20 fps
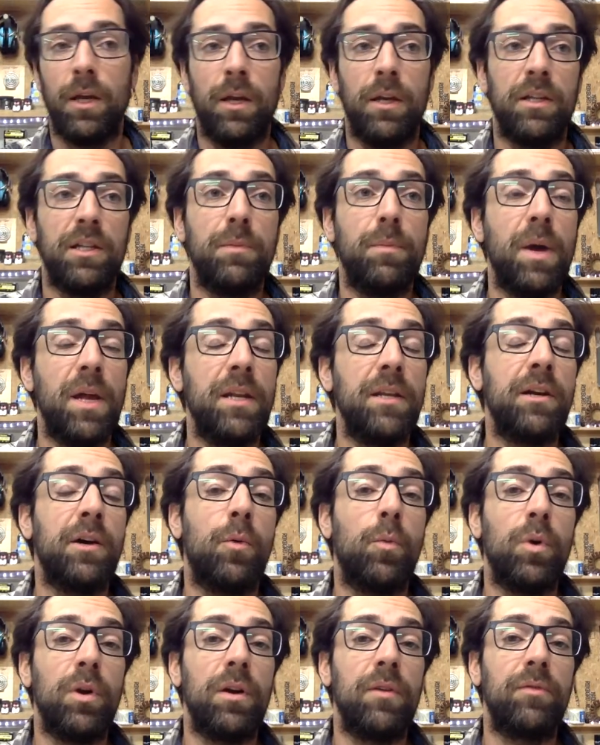Depending on
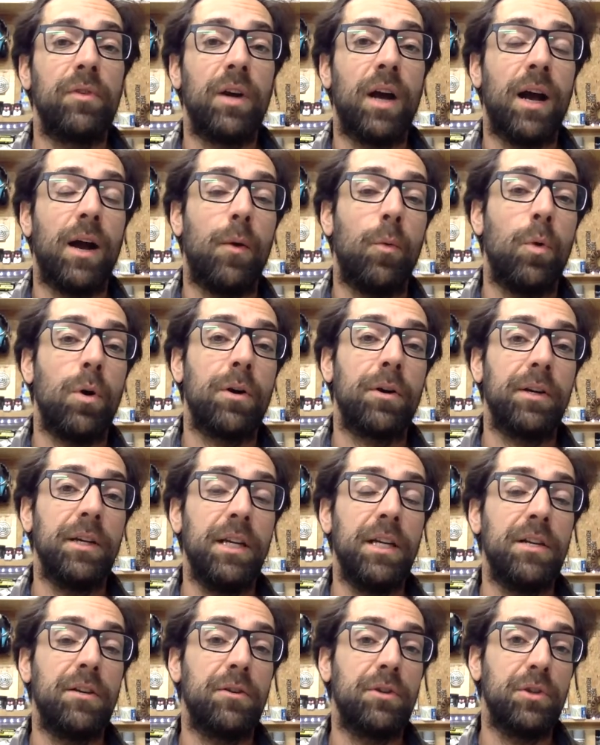whatever hot water
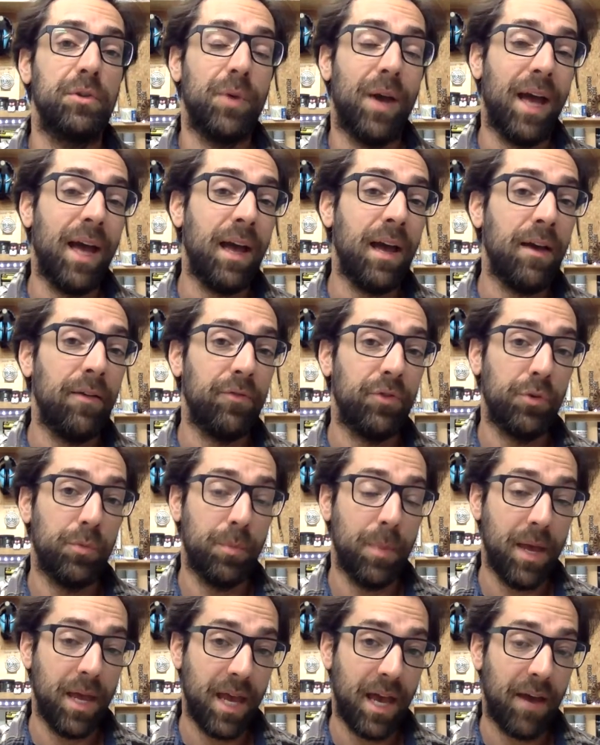heater you have, you
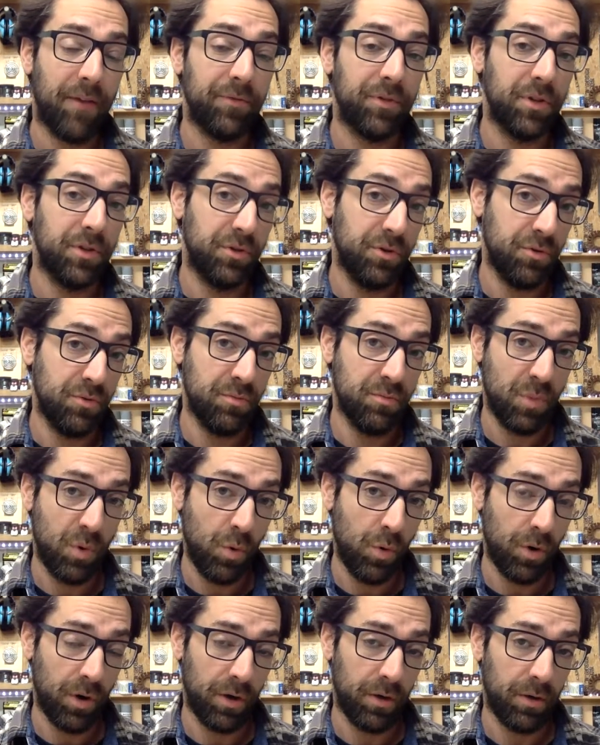may have to do
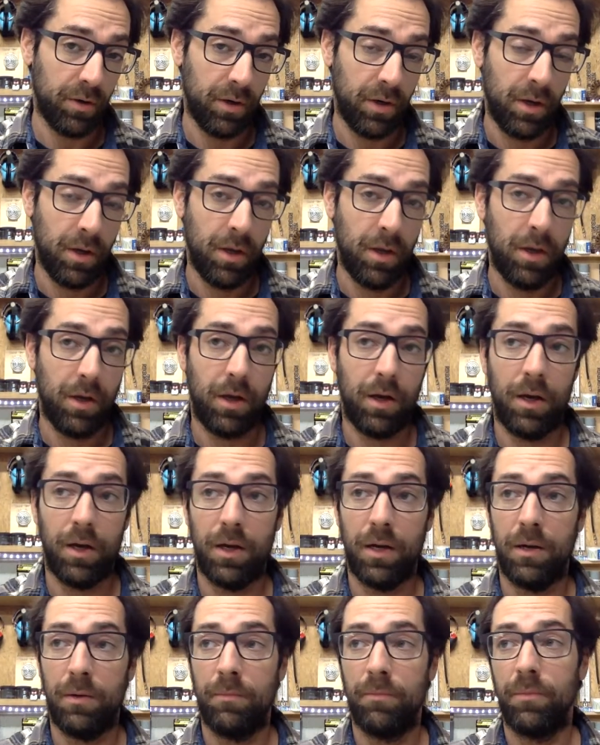more.
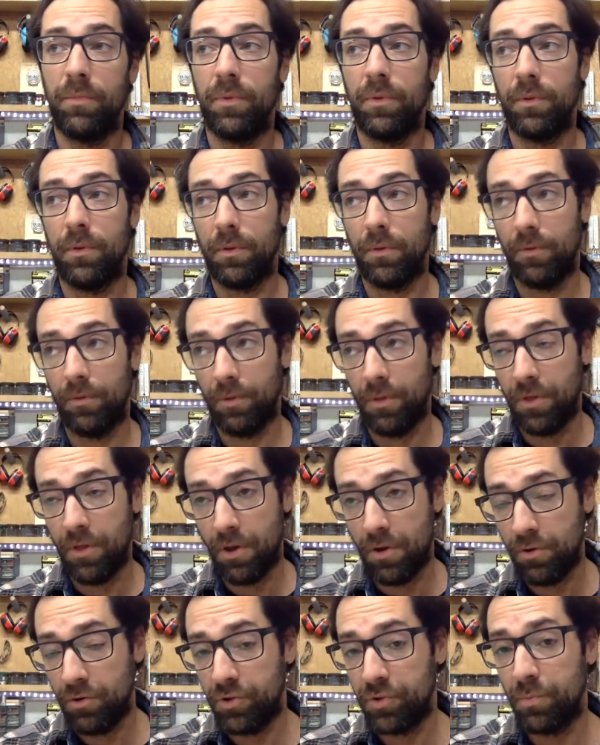Um,
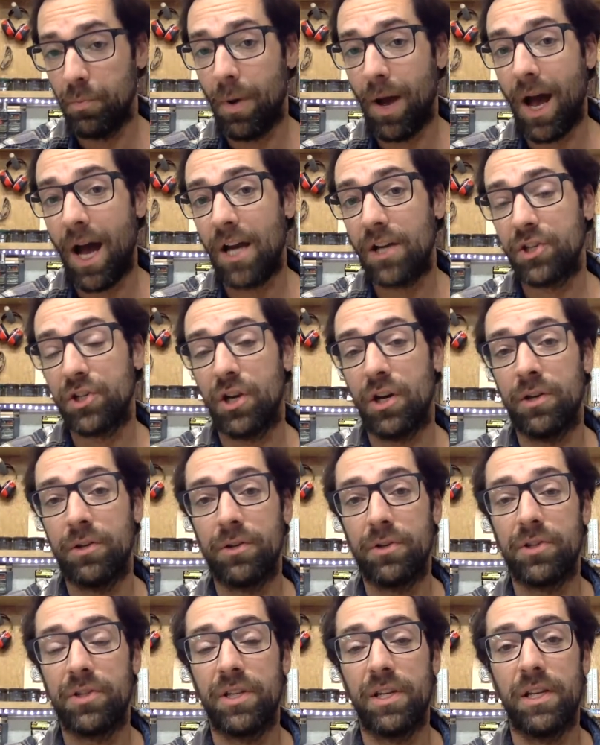those Bosch
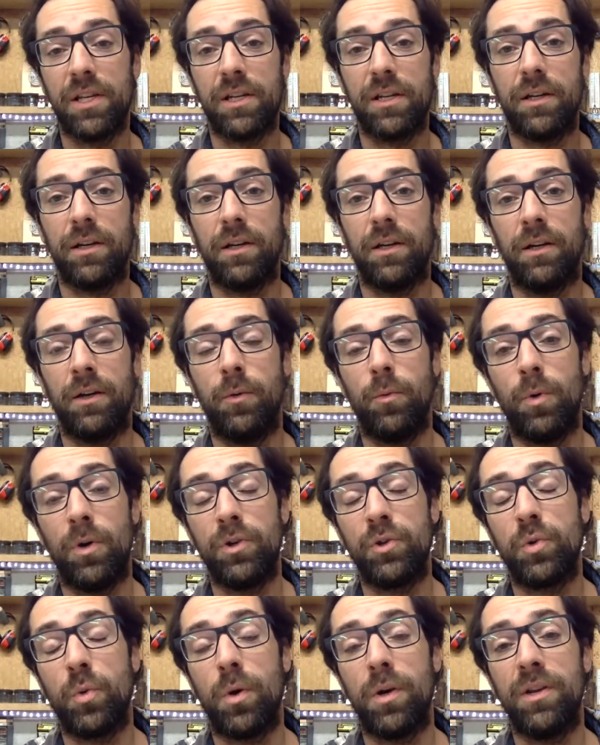under sink
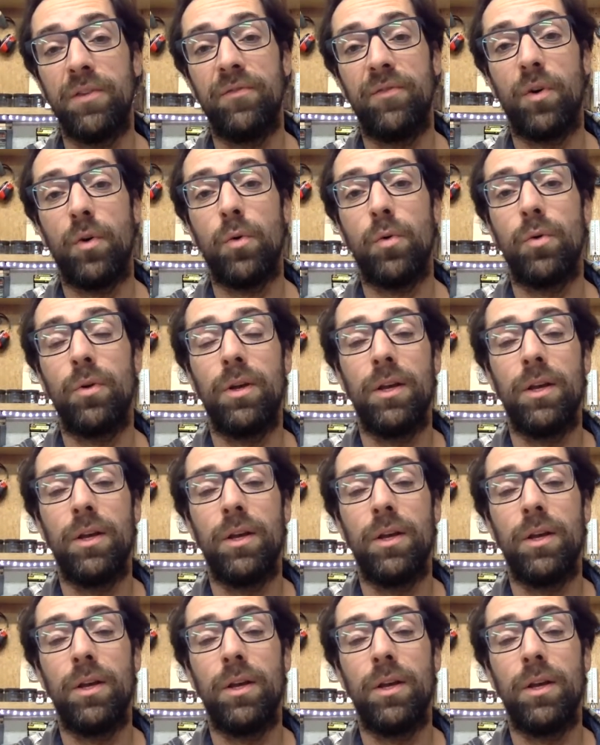120-volt